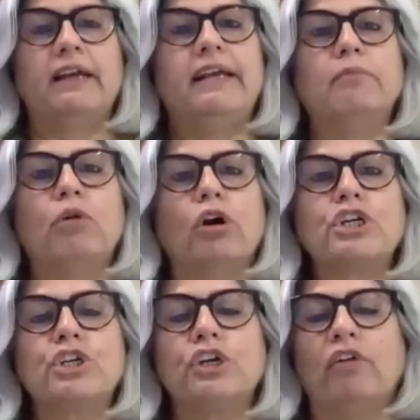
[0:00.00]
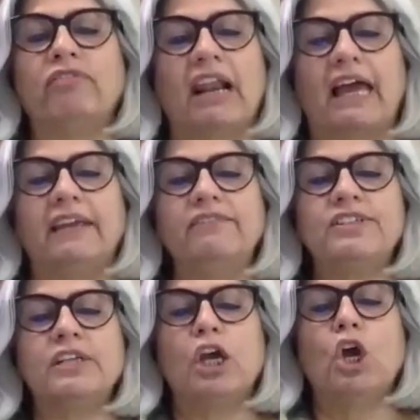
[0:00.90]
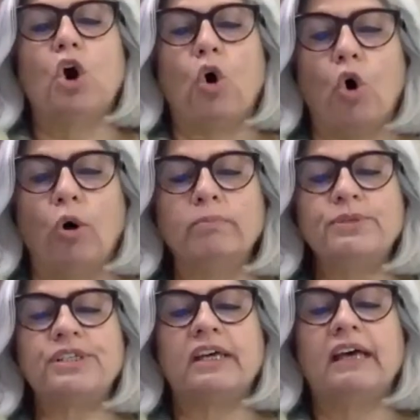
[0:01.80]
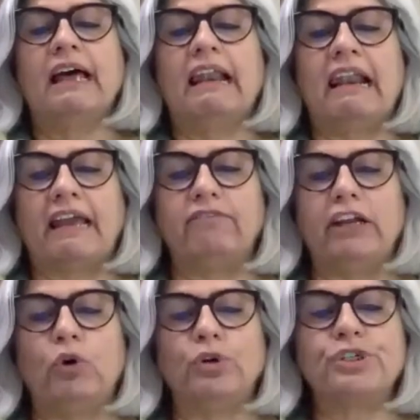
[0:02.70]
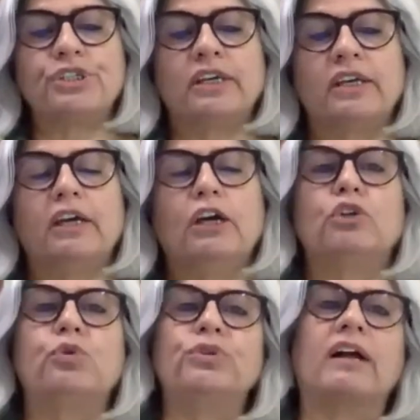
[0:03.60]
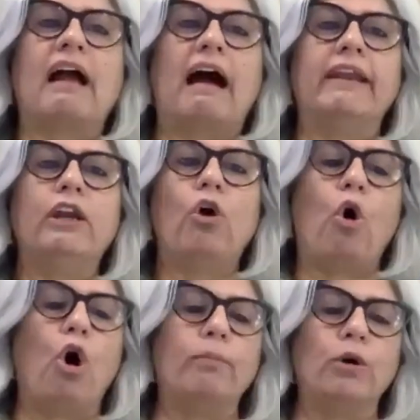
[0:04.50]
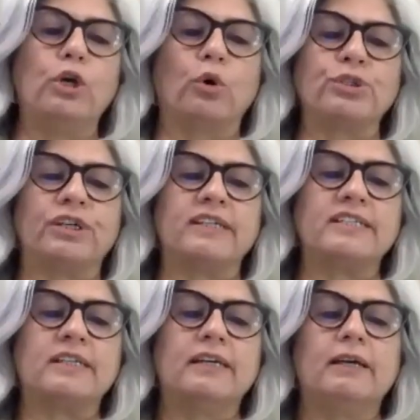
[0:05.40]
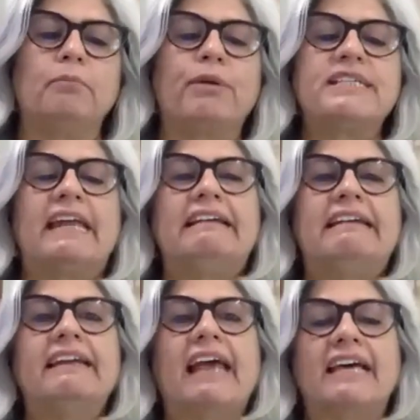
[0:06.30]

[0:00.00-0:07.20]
Demolition of lives, homes, livelihoods through the gun or bulldozers, presented